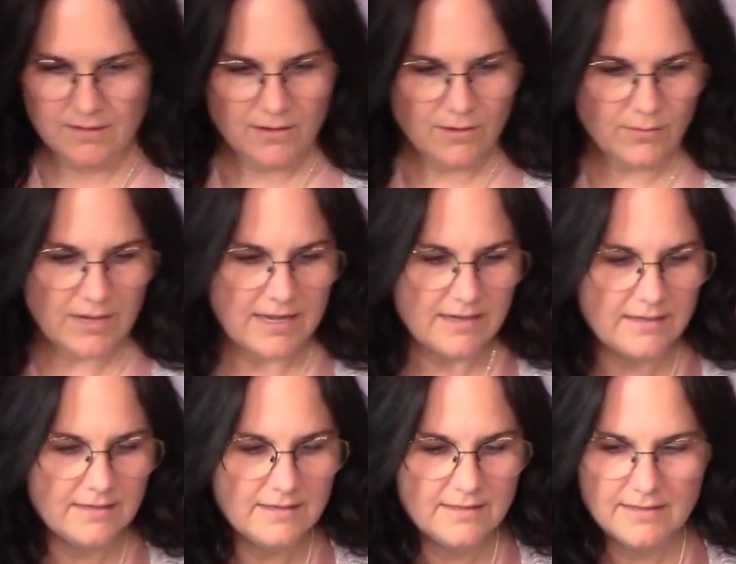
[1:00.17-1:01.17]
Okay,
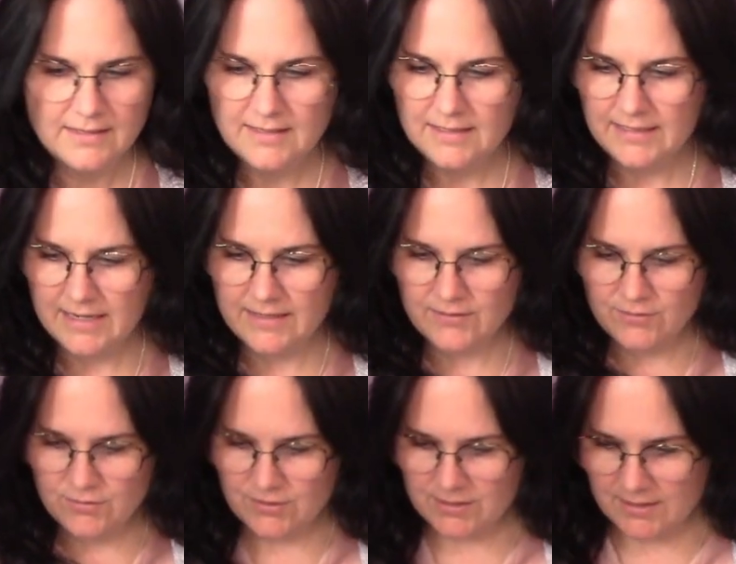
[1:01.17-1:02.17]

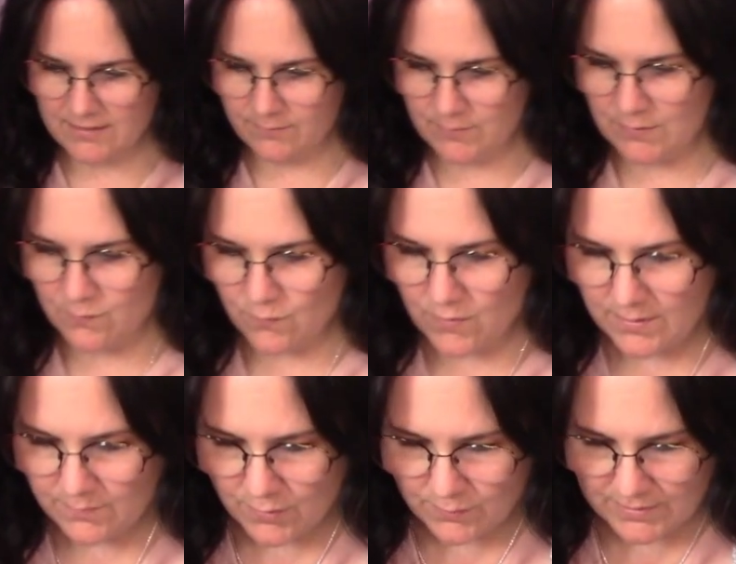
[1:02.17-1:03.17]
Cancer, just give me
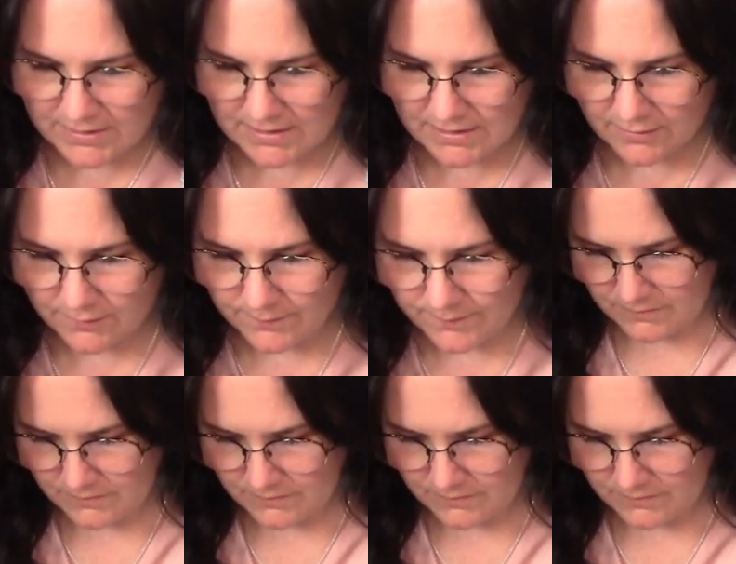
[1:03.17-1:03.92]
one moment here.